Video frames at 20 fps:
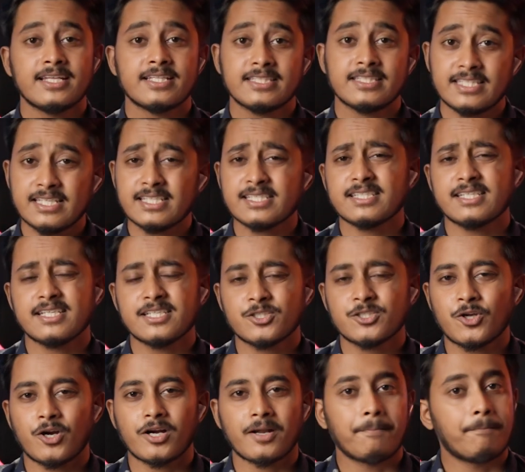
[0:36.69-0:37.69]
this is
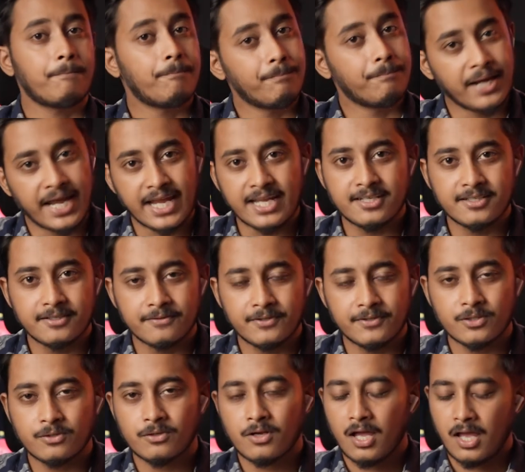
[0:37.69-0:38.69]
not a paid
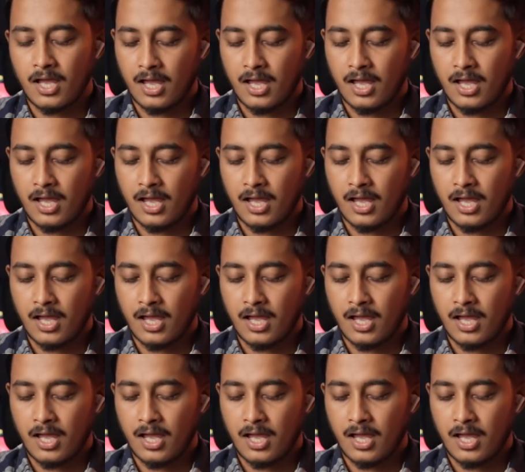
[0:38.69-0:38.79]
review.